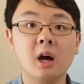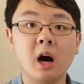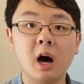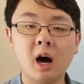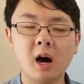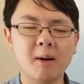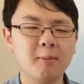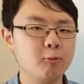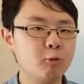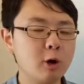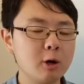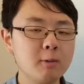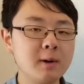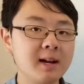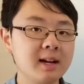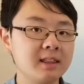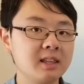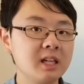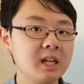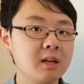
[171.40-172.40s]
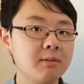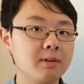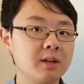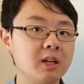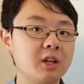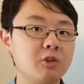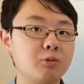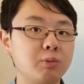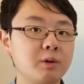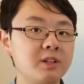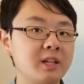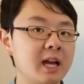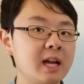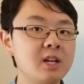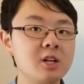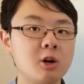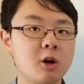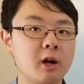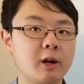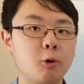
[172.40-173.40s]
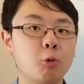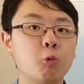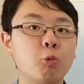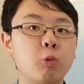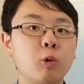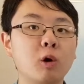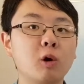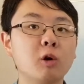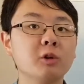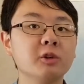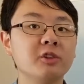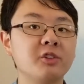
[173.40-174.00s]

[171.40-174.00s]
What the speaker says: One way to think of it is pretend you're on a world